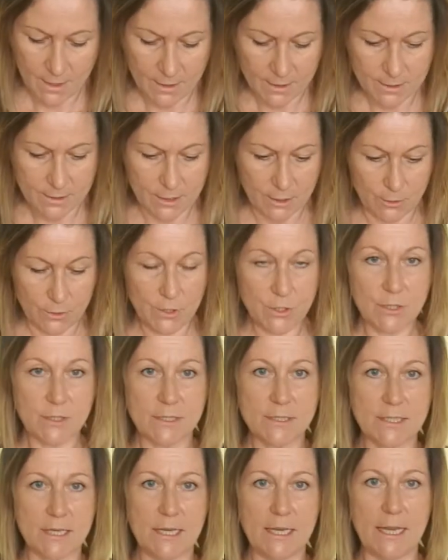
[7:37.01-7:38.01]
So you can
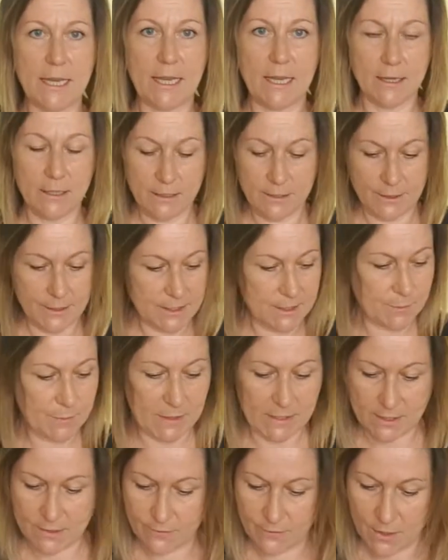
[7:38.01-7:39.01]
see here, this
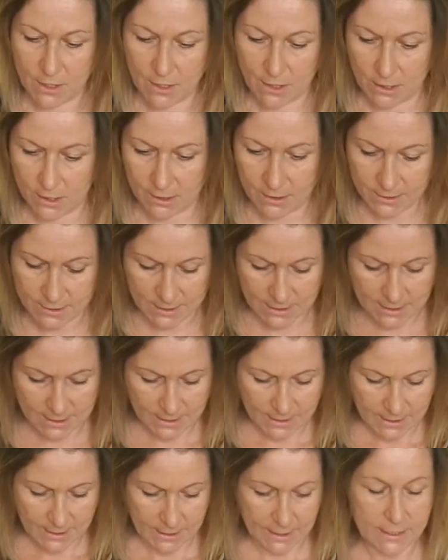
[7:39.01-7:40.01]
piece of card
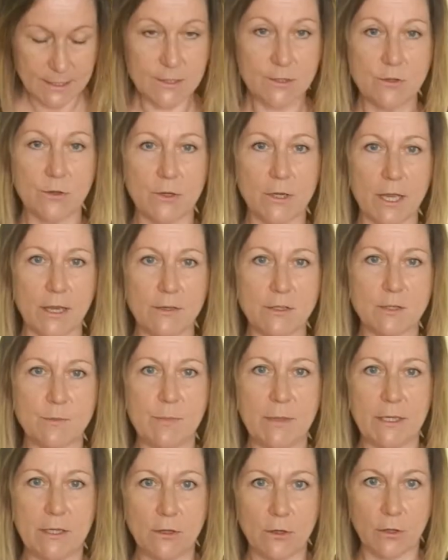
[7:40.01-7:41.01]
is not going to
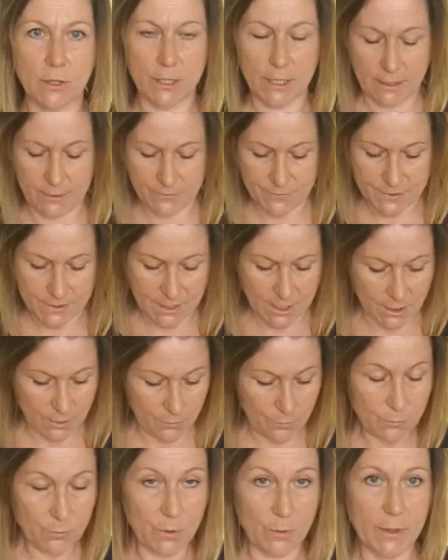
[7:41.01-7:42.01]
be long enough. So
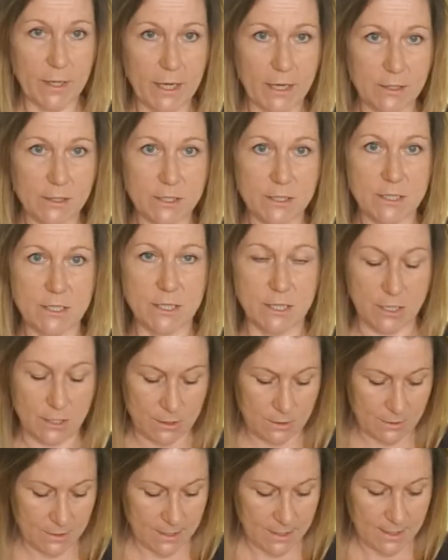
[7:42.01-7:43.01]
what we're going to
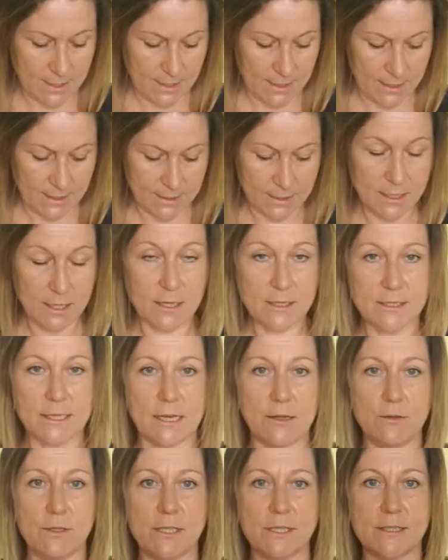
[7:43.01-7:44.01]
do is cut
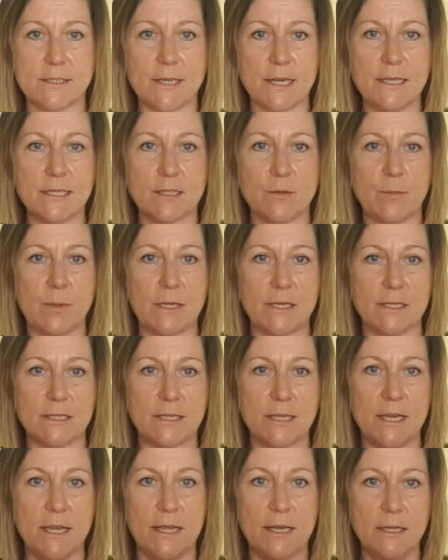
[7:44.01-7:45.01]
out this centre
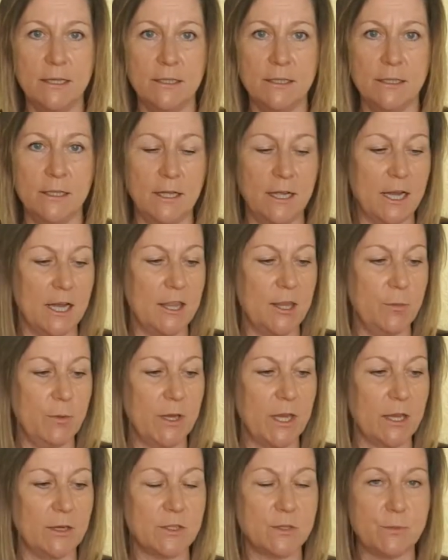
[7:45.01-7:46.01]
piece here, and then
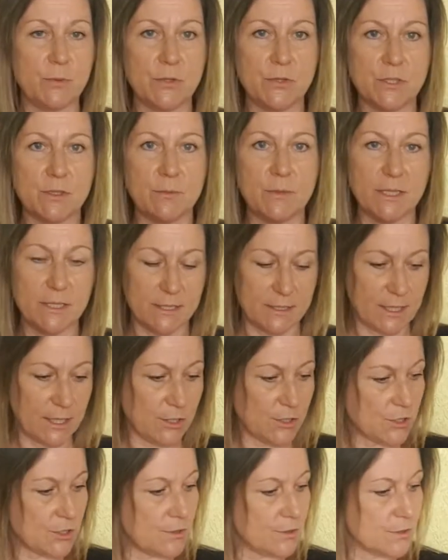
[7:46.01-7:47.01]
we're going to put some
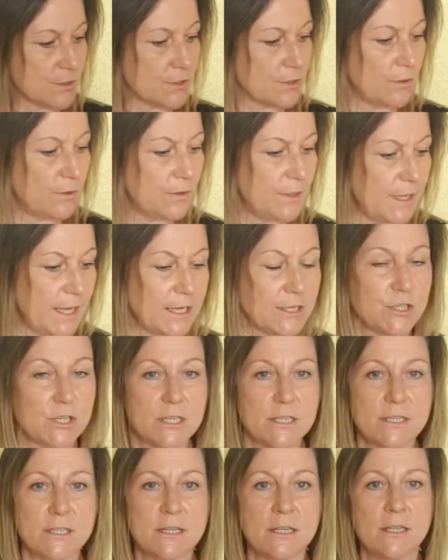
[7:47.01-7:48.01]
extensions on the
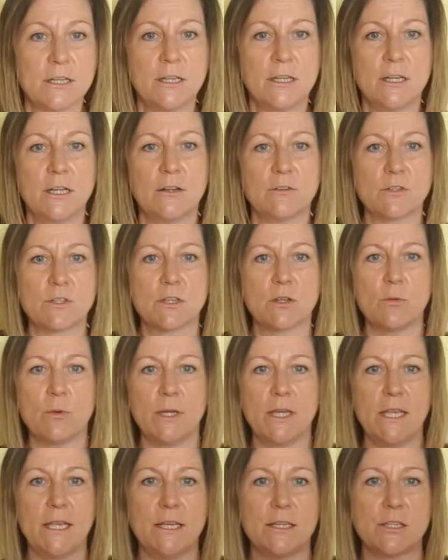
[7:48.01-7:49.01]
edges. Just got
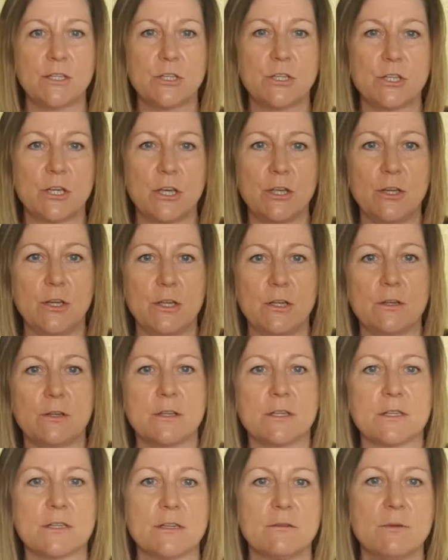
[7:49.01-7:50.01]
one here to show you.
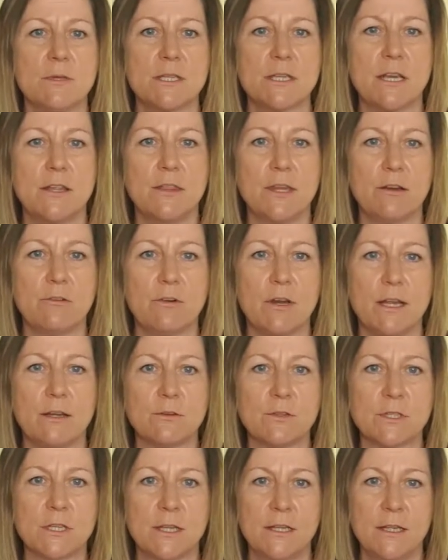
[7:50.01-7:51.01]
So let me turn that
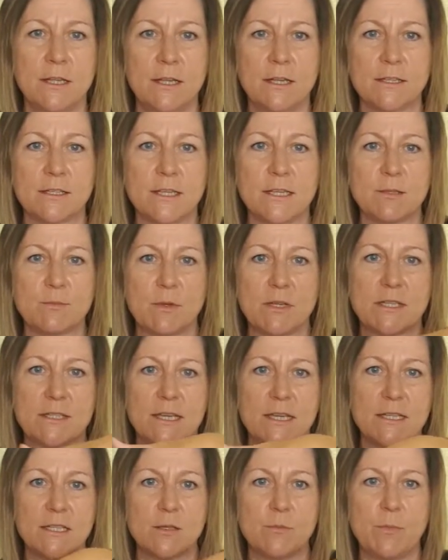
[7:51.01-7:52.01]
round. So there's my
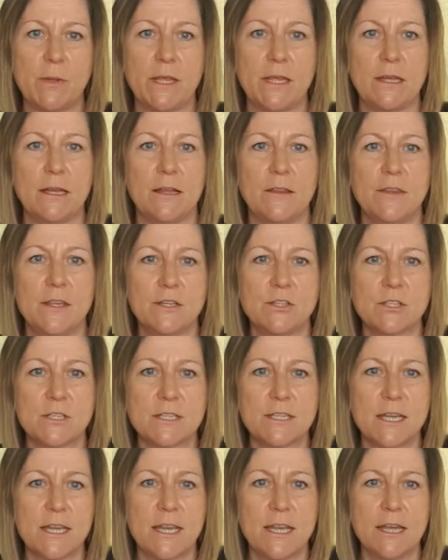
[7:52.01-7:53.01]
centre bit, and then
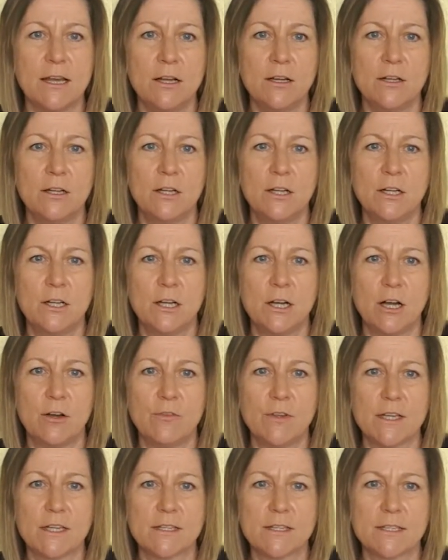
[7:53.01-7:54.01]
just here,
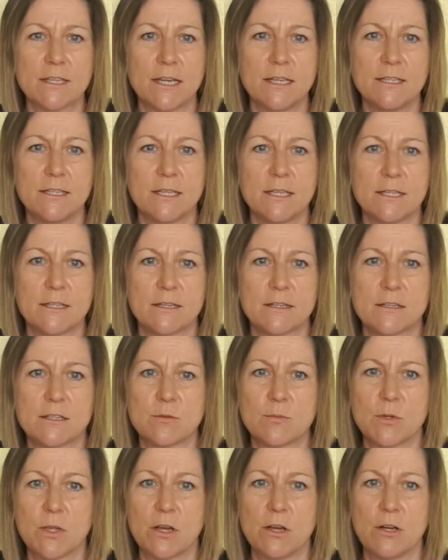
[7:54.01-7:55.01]
I've extended
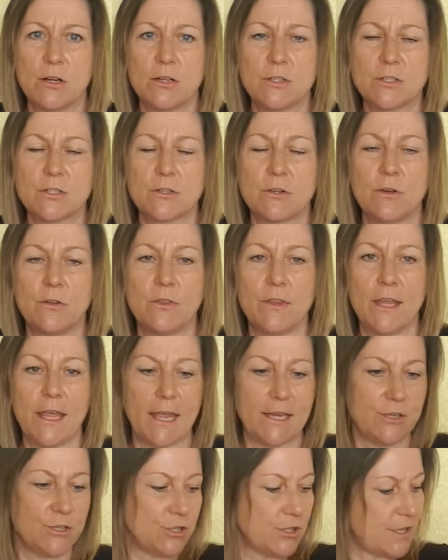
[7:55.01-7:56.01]
some cards on the
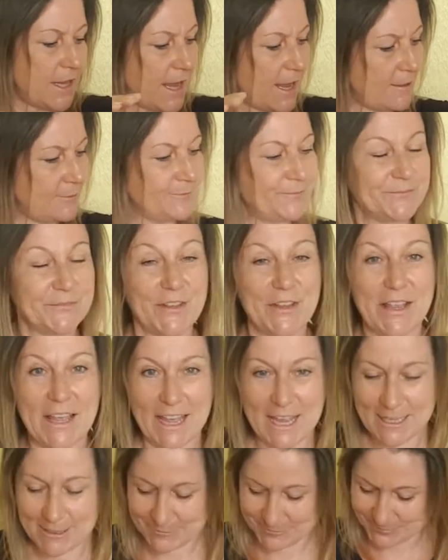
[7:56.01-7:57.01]
edge there,
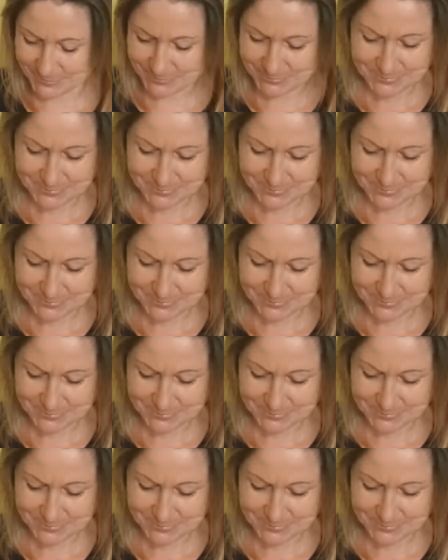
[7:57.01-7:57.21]
okay?